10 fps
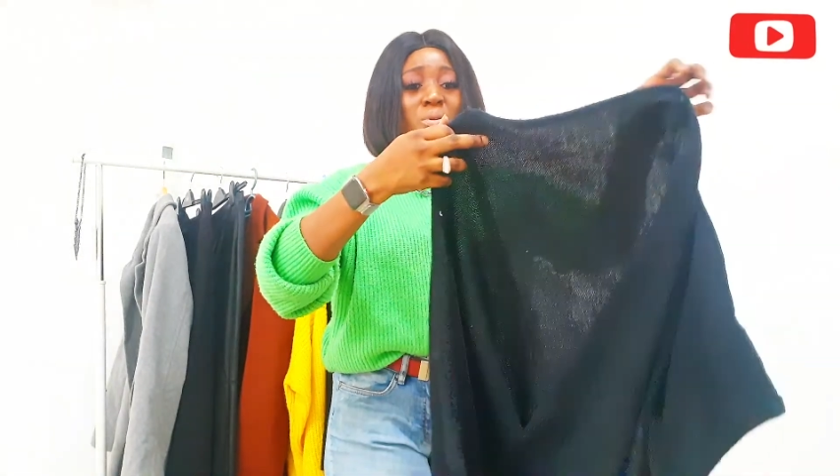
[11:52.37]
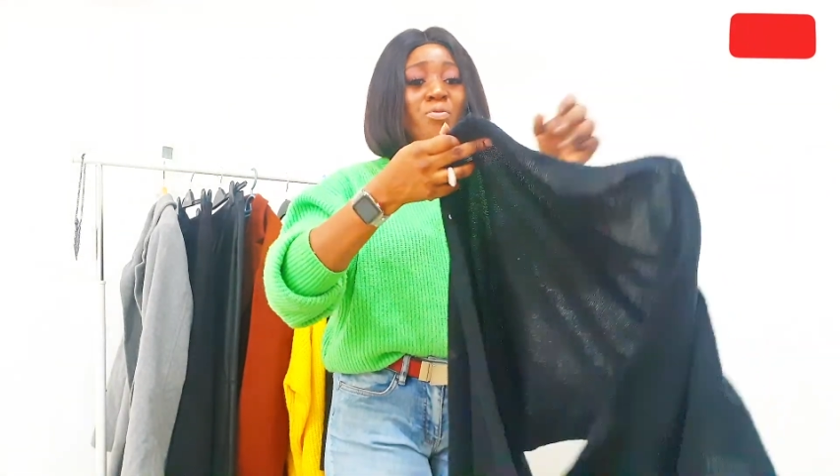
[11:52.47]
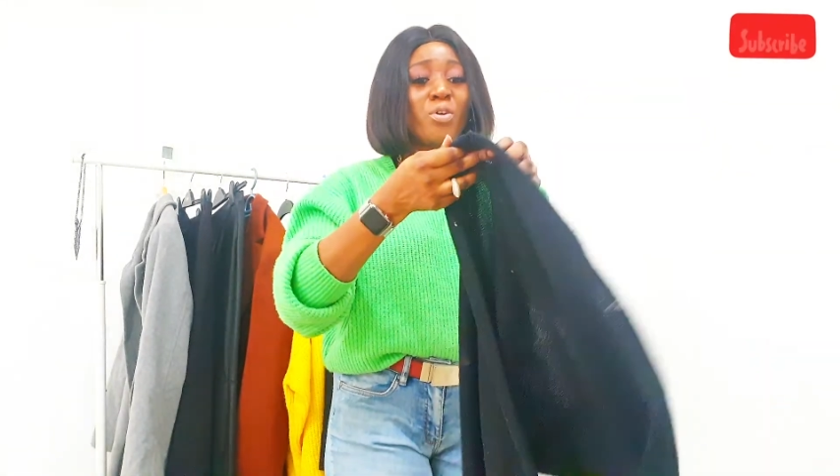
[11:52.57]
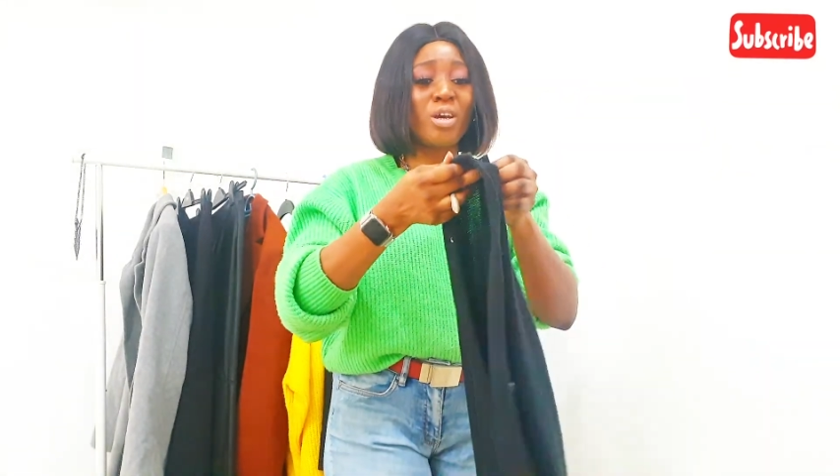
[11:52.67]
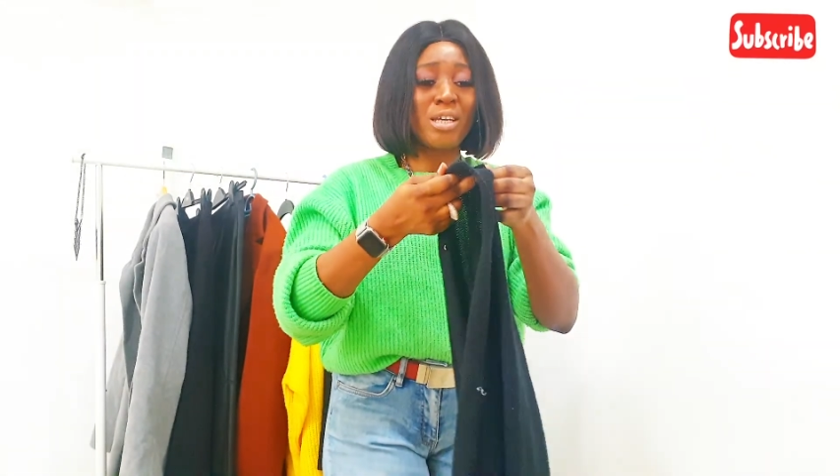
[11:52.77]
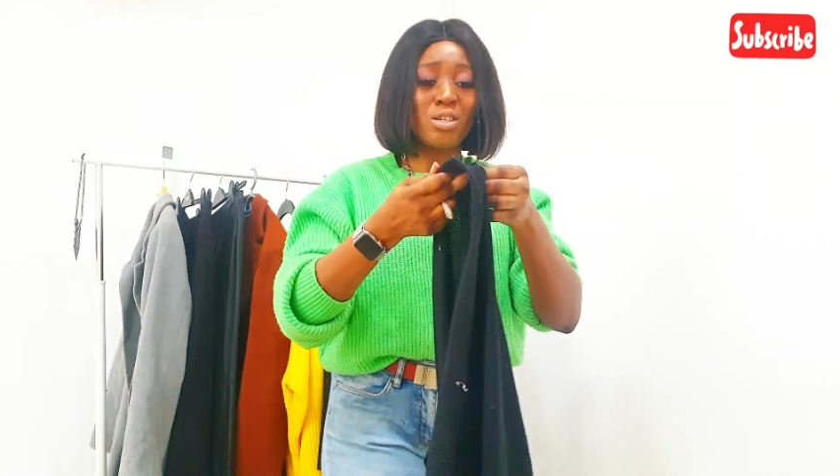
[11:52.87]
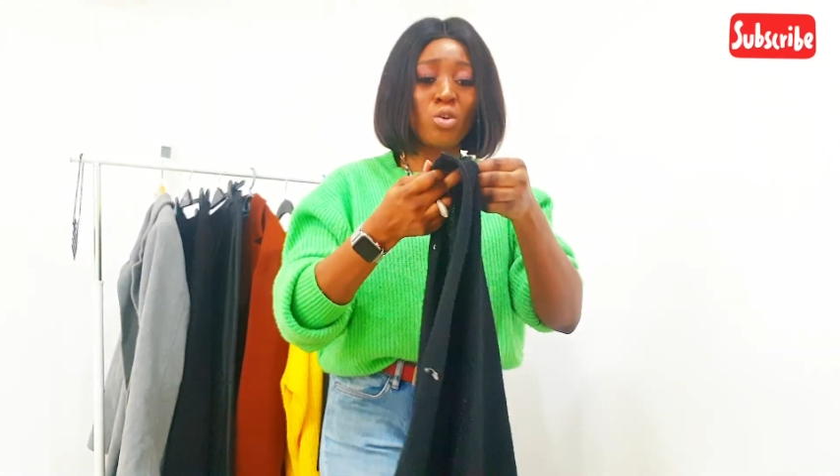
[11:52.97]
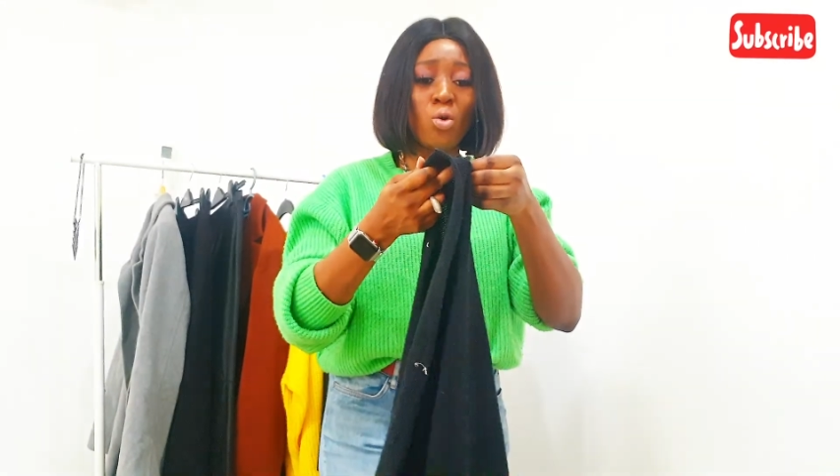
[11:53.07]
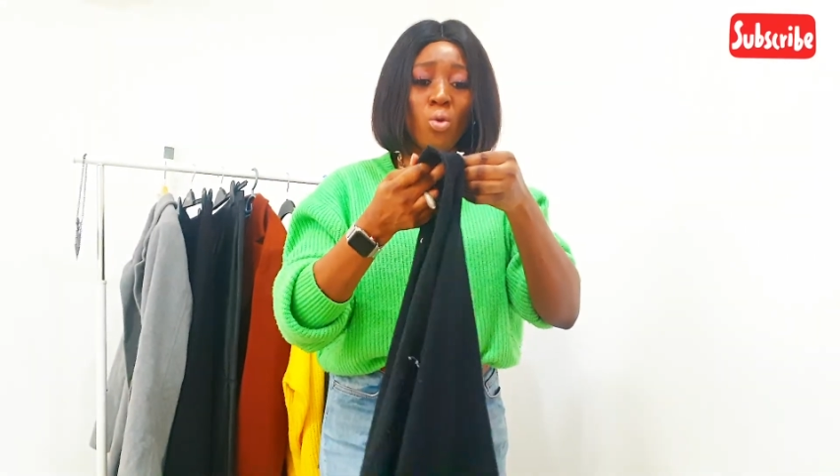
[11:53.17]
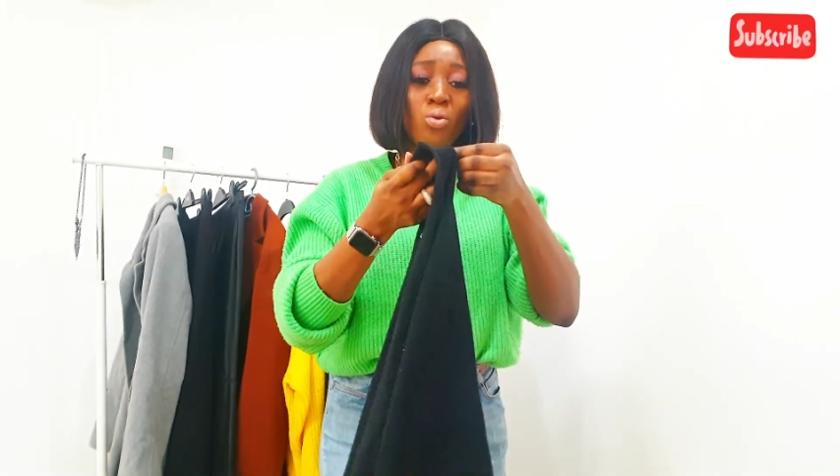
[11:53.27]
if you're
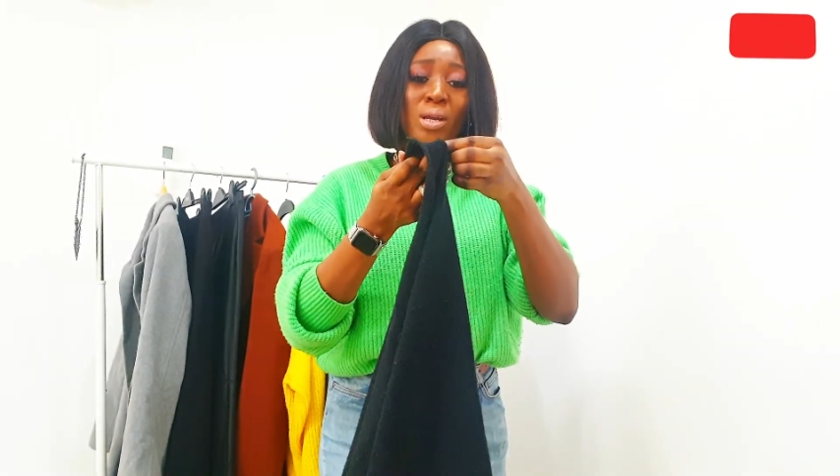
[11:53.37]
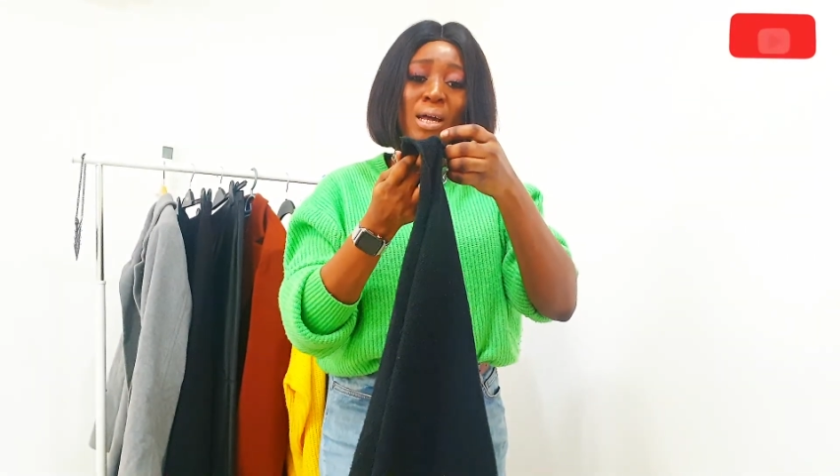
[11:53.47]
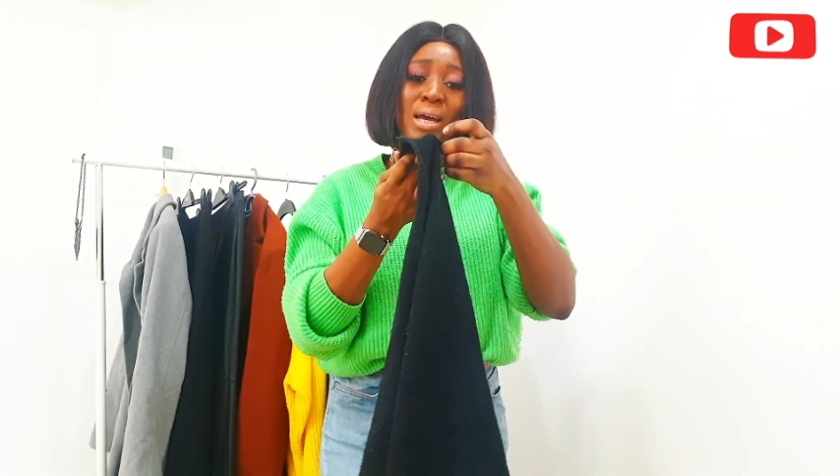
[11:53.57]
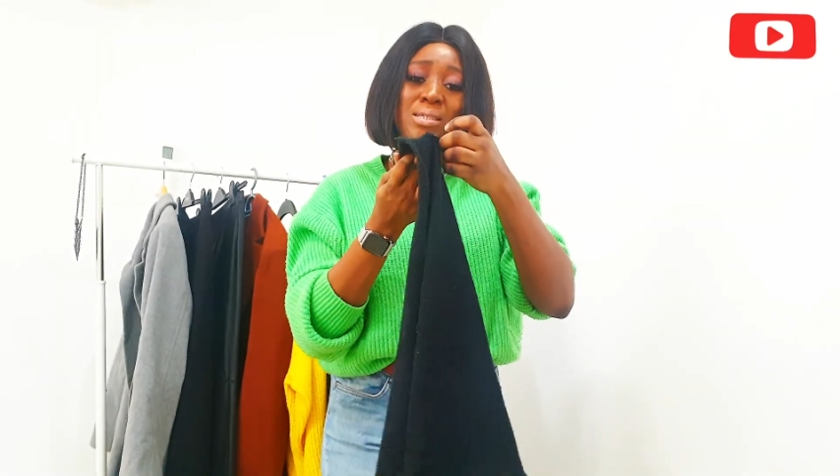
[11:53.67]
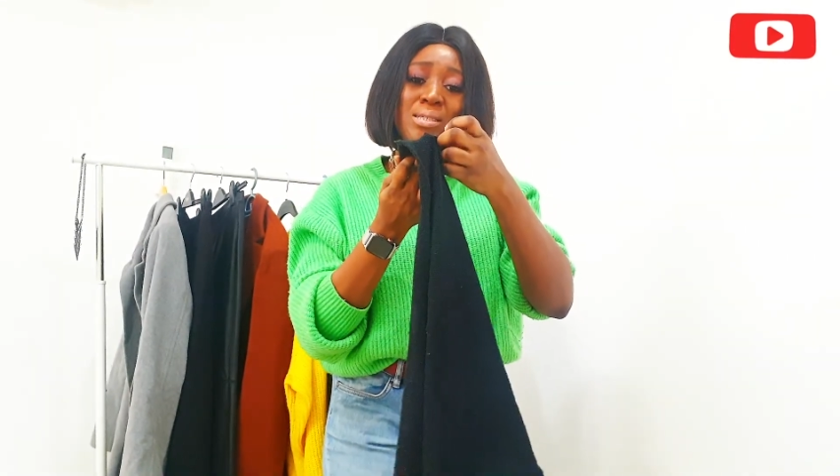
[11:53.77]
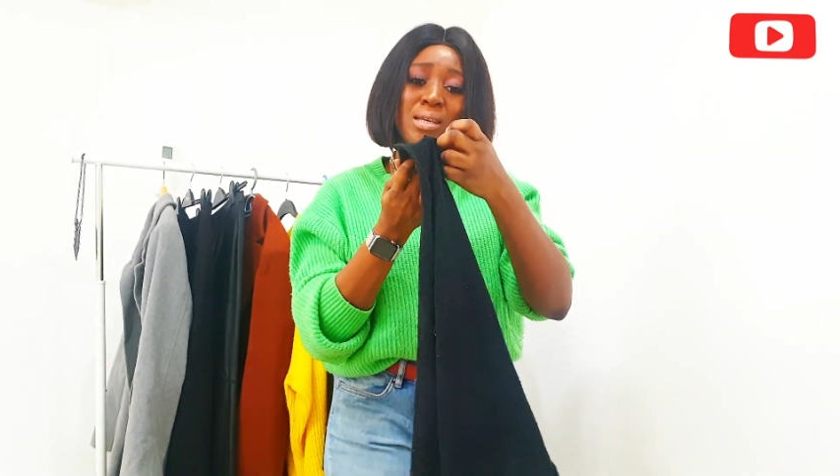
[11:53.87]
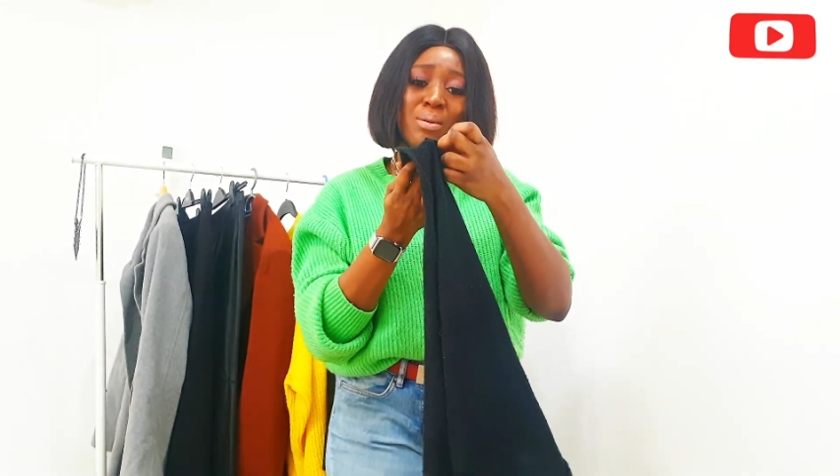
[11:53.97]
getting cold and as